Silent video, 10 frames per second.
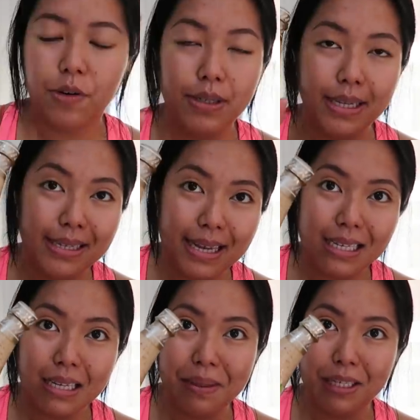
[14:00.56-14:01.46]
Roasted
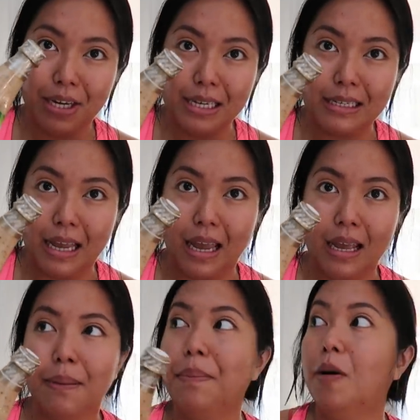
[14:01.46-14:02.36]
sesame
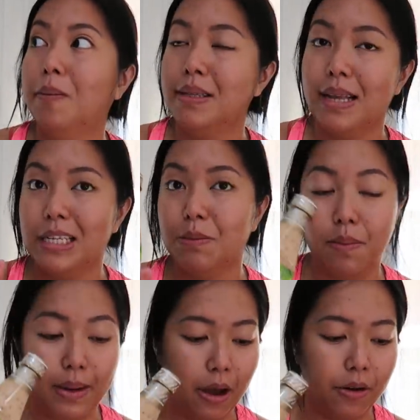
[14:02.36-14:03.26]
dressing. Paubos na, so
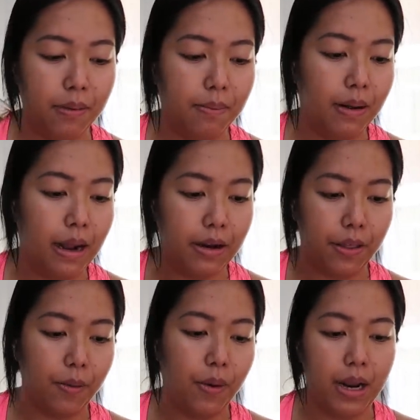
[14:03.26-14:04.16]
bumili ako ng
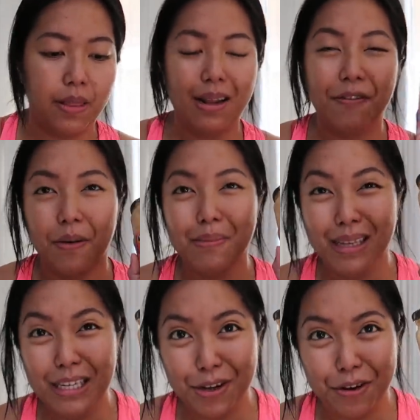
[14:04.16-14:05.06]
another one. And then from
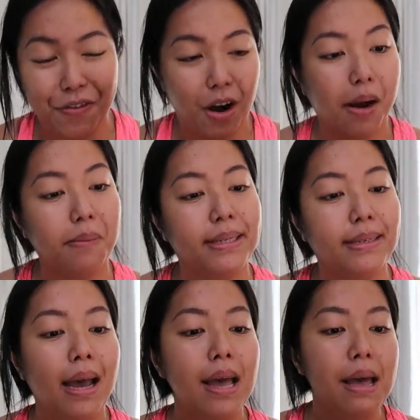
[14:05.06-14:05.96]
Dizon Farms,
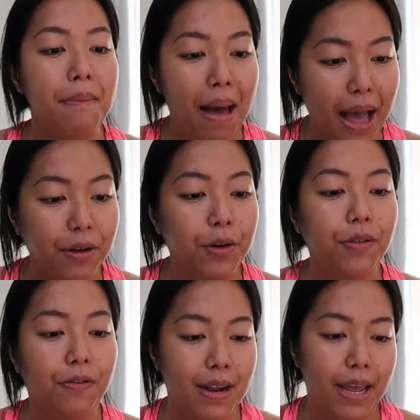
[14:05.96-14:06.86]

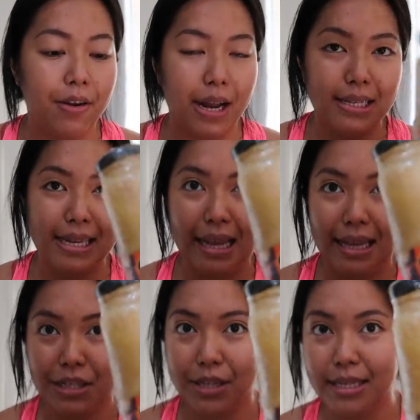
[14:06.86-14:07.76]
mango vinaigrette
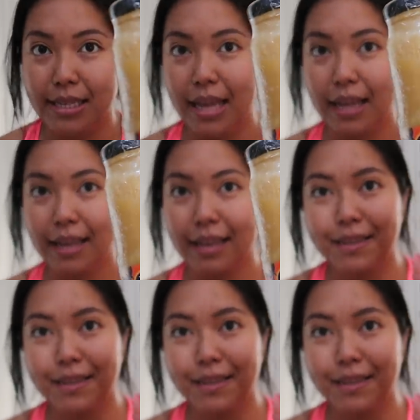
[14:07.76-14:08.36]
salad dressing.